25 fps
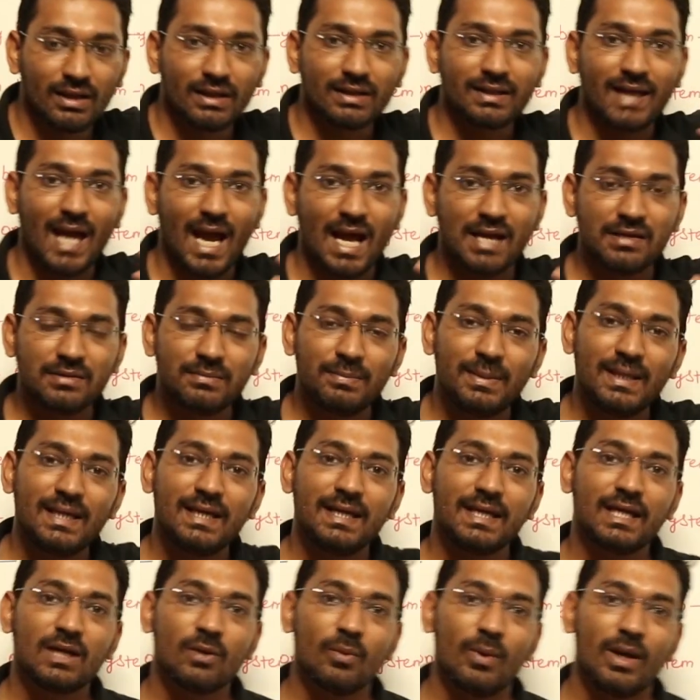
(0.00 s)
can
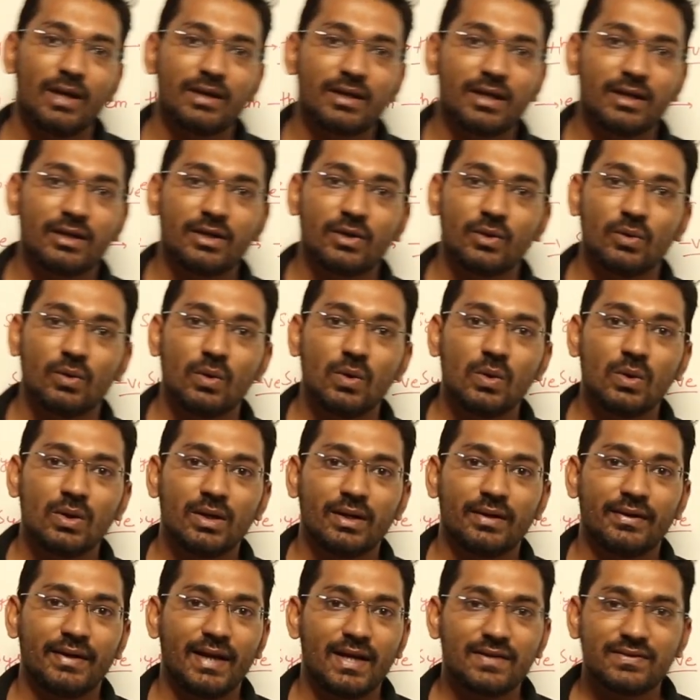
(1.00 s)
be equated to
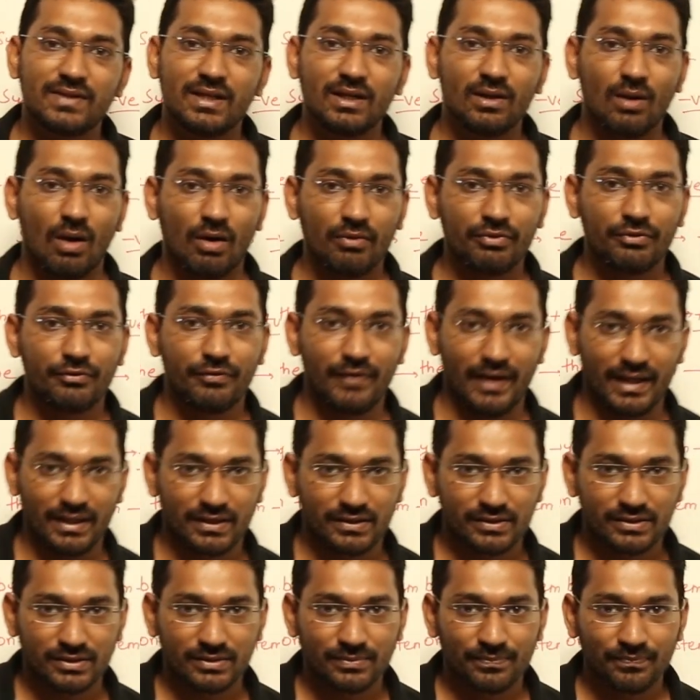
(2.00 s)
raising of
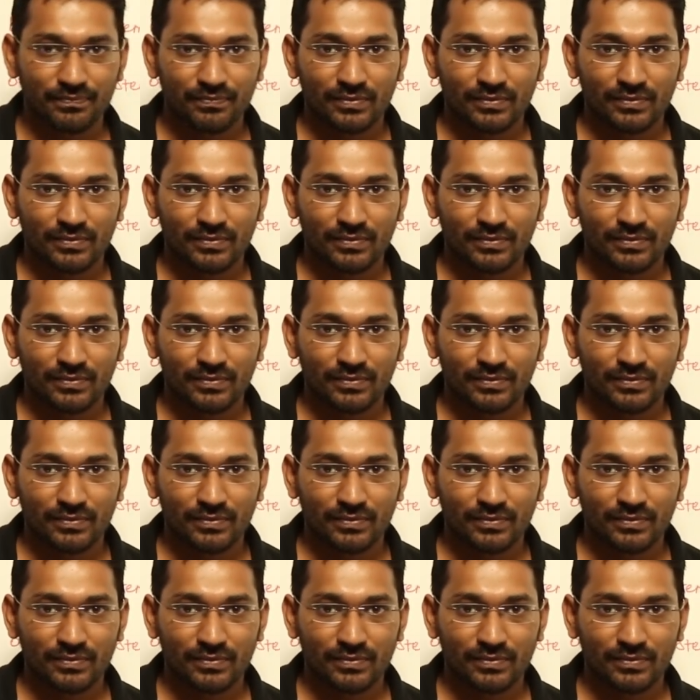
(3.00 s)
weights.